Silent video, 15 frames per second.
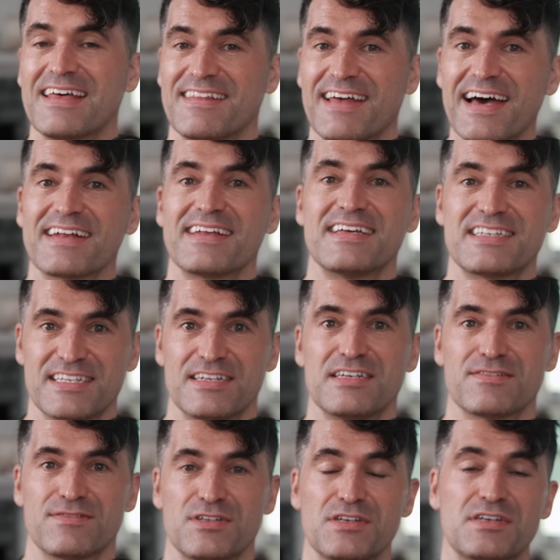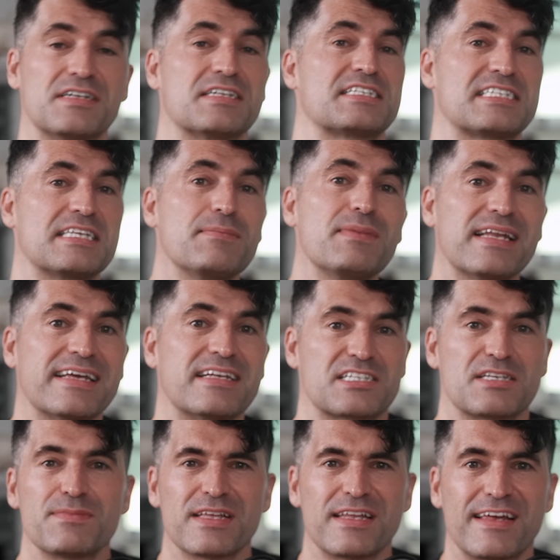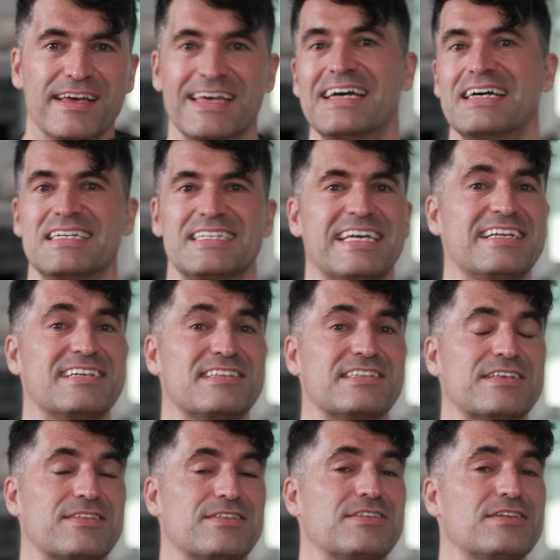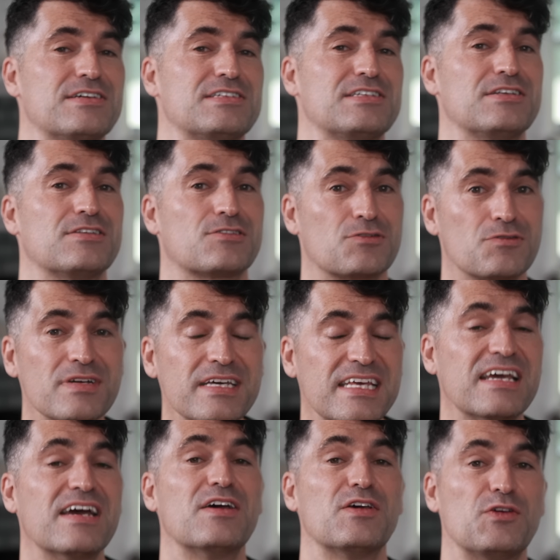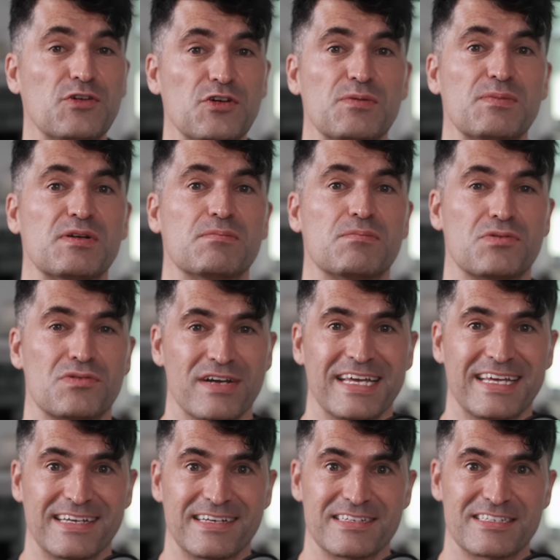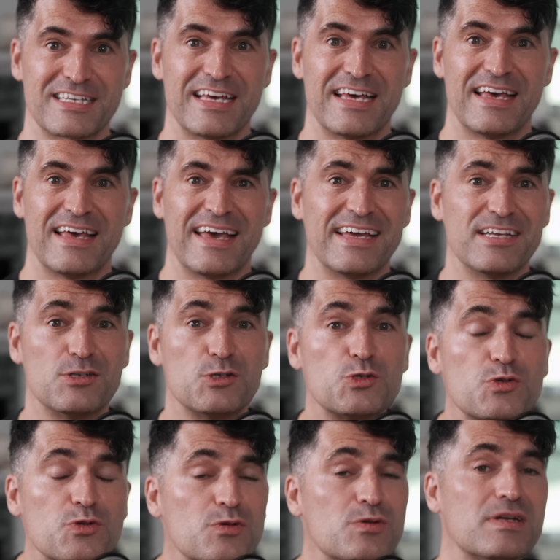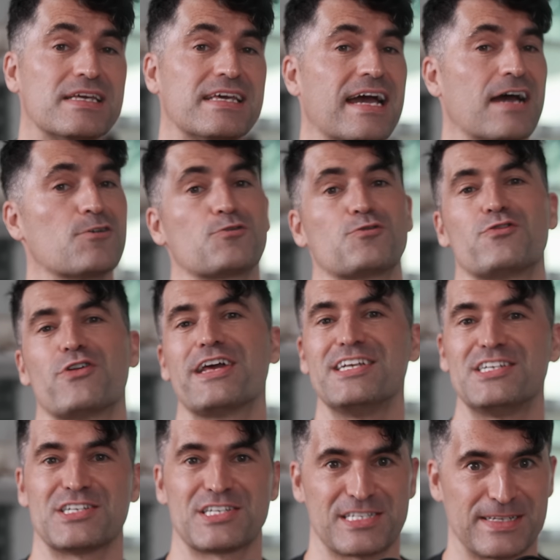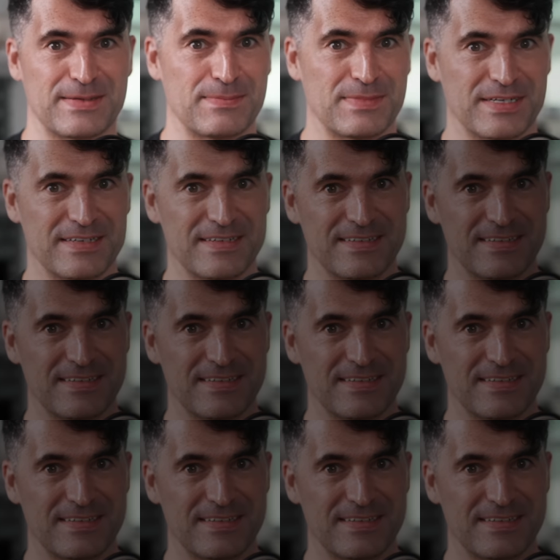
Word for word: That is enough that you could simulate something like 10 to the 33 human brains, a truly outrageous number.